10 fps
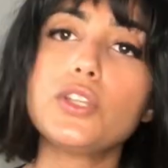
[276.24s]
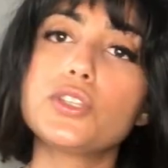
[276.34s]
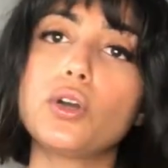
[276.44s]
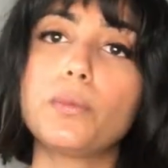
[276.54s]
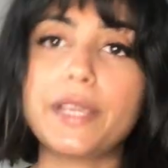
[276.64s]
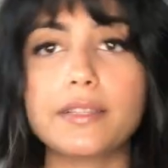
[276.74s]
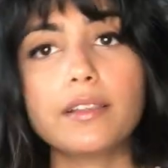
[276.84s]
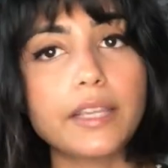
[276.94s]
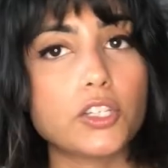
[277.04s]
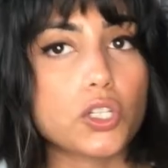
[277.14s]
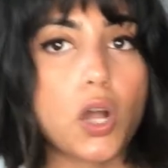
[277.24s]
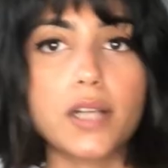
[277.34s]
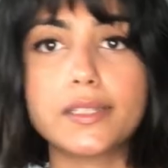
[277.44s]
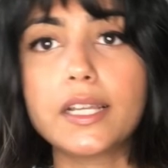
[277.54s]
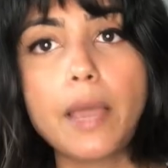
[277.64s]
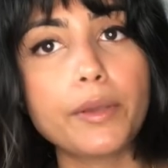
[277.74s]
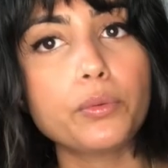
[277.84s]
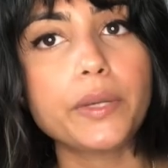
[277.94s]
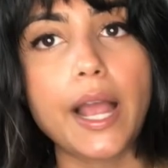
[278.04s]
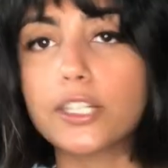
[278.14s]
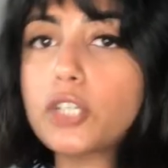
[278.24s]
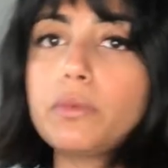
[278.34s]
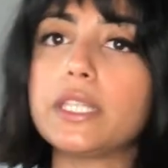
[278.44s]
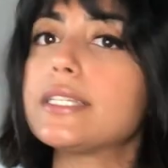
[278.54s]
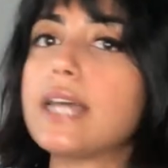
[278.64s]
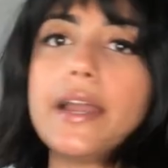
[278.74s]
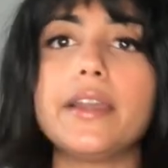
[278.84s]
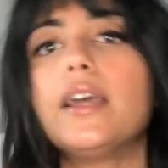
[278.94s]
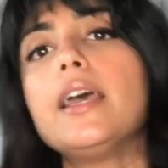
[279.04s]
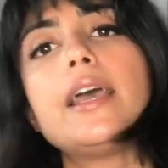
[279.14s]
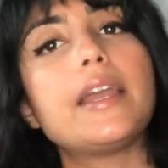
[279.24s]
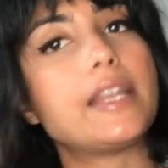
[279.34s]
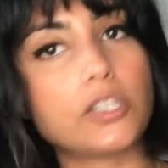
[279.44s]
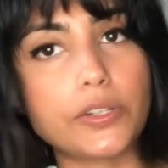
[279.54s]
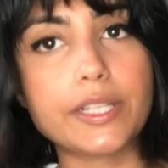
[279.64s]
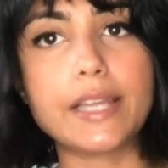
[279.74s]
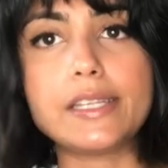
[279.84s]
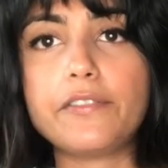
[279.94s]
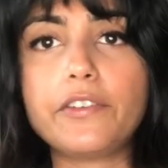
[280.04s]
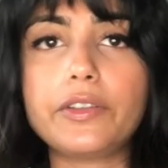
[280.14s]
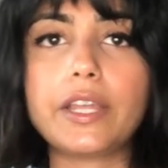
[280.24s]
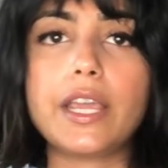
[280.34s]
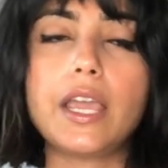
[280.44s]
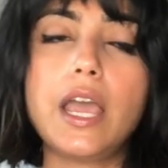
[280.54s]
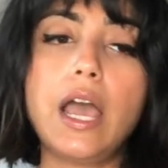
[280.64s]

So basically it just causes a chemical reaction with the sun and hits your skin differently.